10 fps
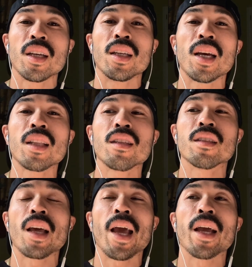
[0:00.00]
he had
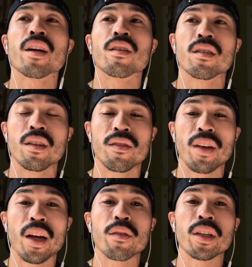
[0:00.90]
this air of
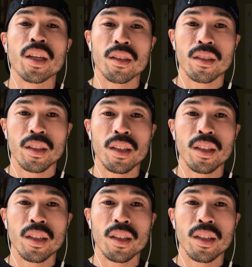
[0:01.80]
arrogance,